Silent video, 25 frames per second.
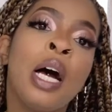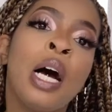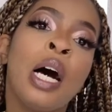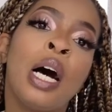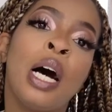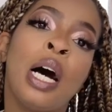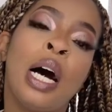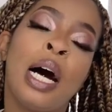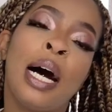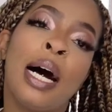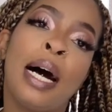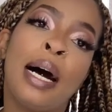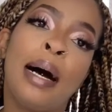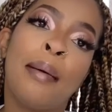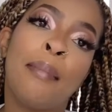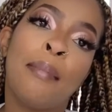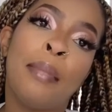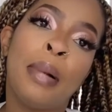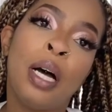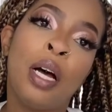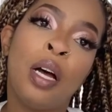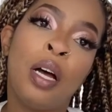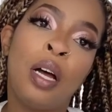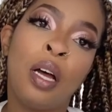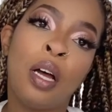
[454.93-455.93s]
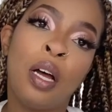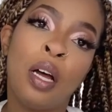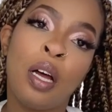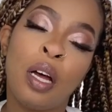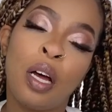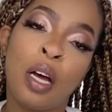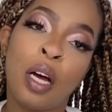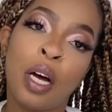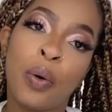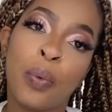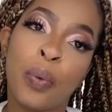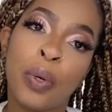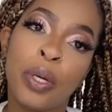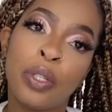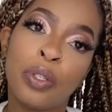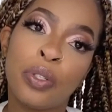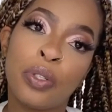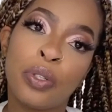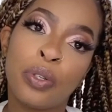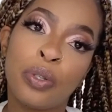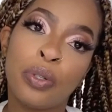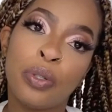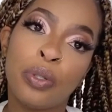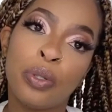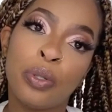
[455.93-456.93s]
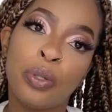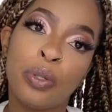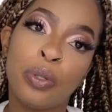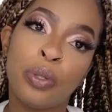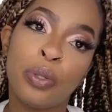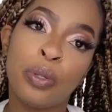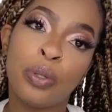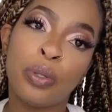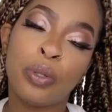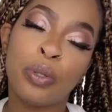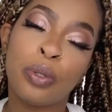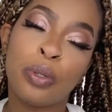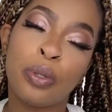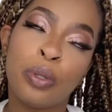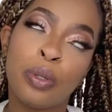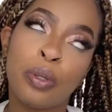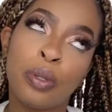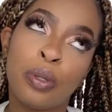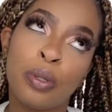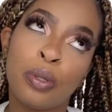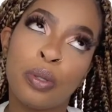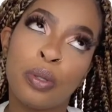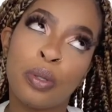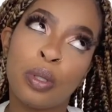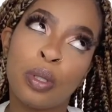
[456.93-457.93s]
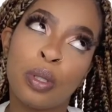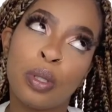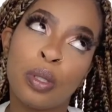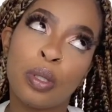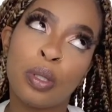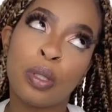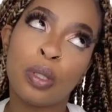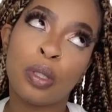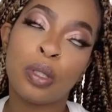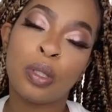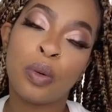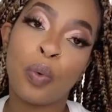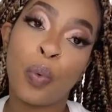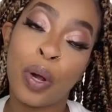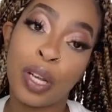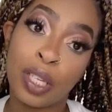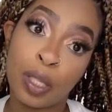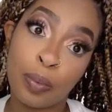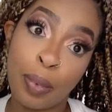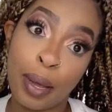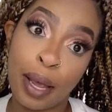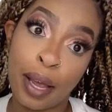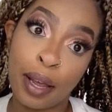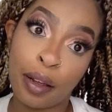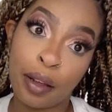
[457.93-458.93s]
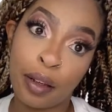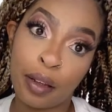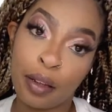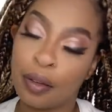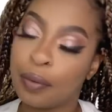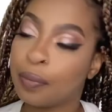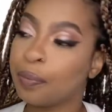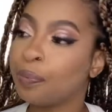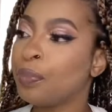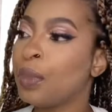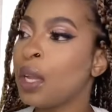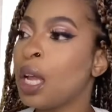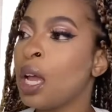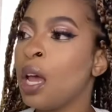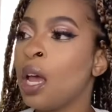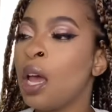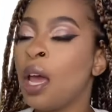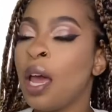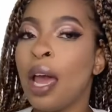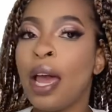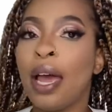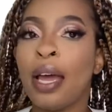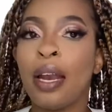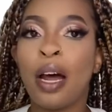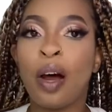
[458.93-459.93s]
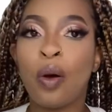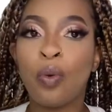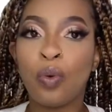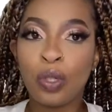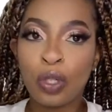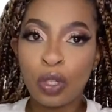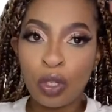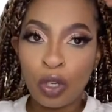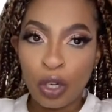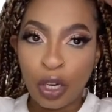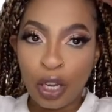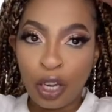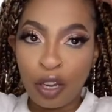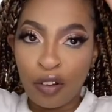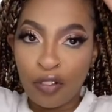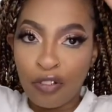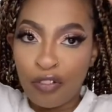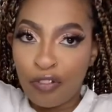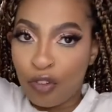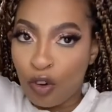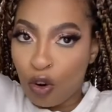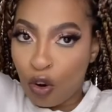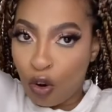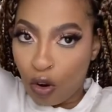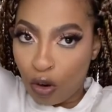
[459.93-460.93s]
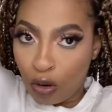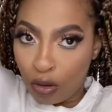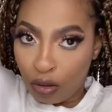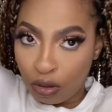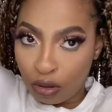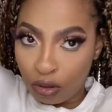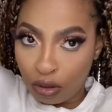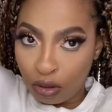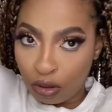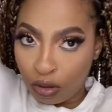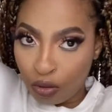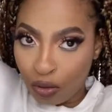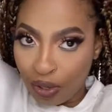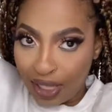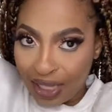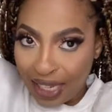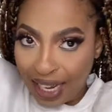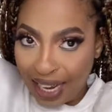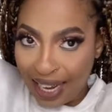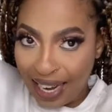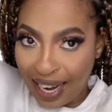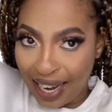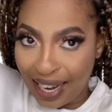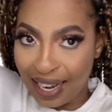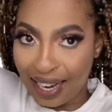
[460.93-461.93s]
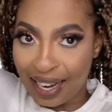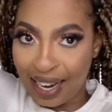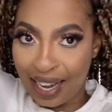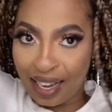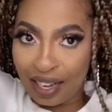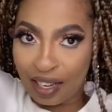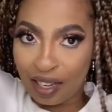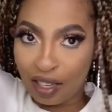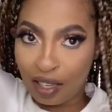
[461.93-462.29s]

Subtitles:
I went to Westpack and I was looking for Kwazeybear.